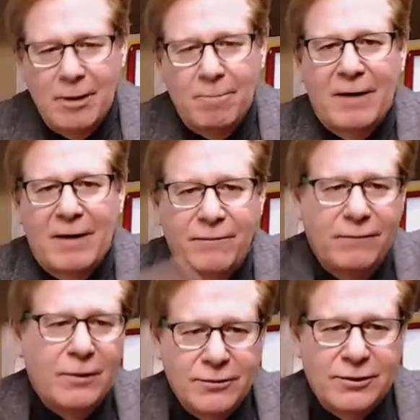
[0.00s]
about
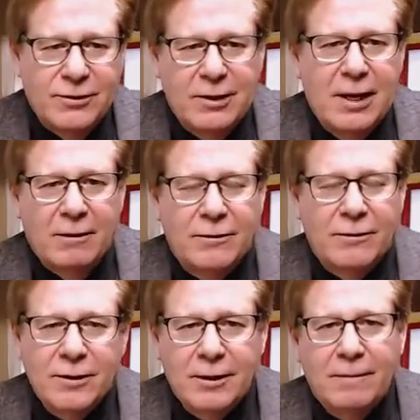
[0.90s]
50 or 60
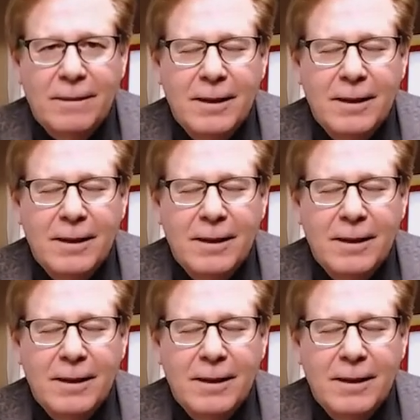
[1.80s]
acres, you know.